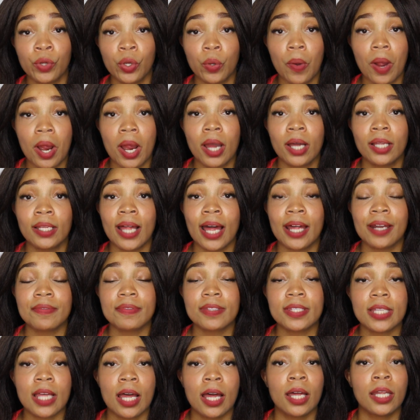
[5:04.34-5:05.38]
require a lot
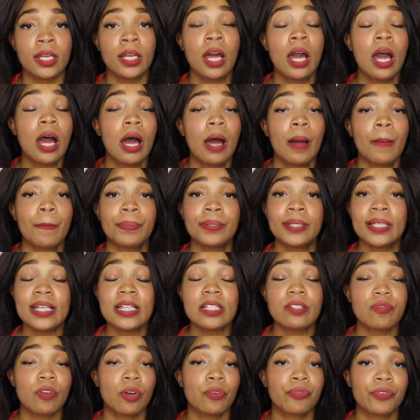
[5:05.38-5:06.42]
of sun.
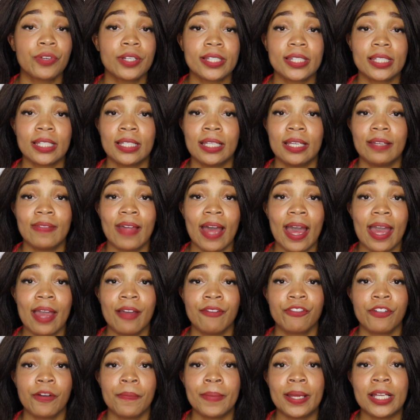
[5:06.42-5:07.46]
Please feel free to leave that
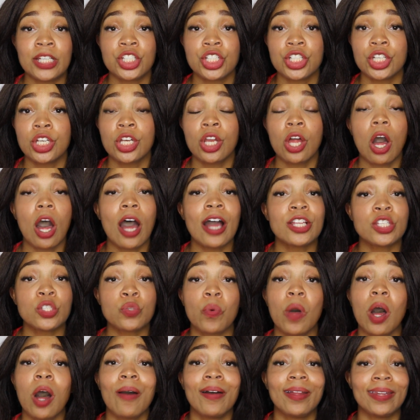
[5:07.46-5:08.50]
information
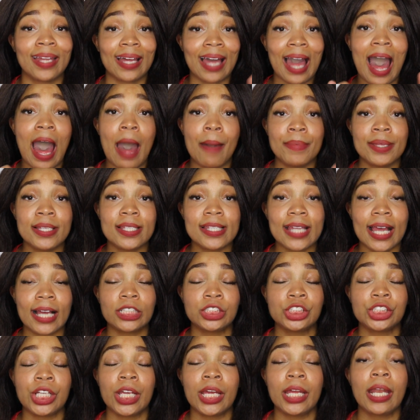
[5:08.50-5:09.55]
as well in the comment
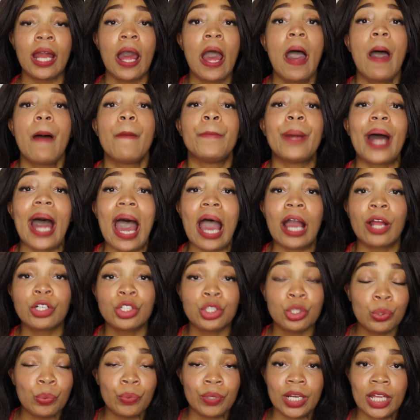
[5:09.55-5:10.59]
section. But I
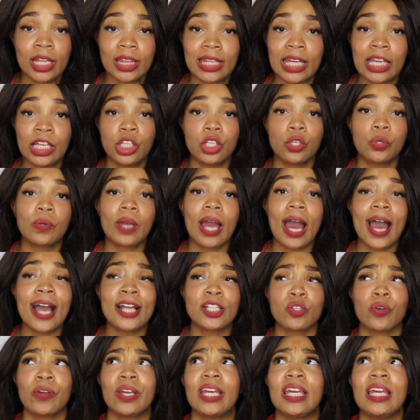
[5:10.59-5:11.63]
do want to thank you
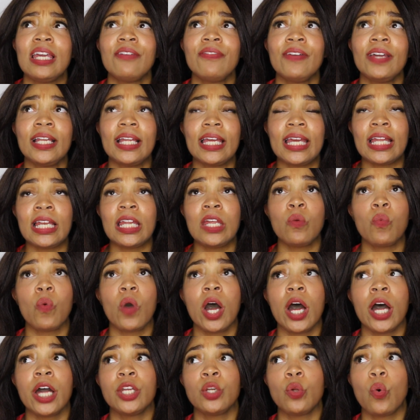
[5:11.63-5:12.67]
guys, or even
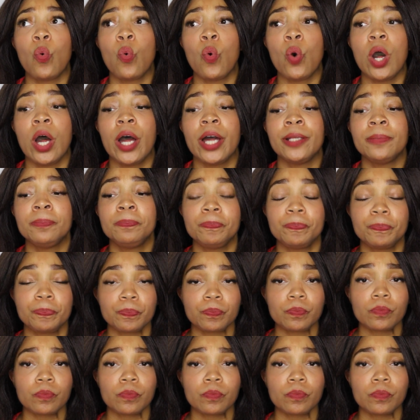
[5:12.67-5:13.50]
anyone on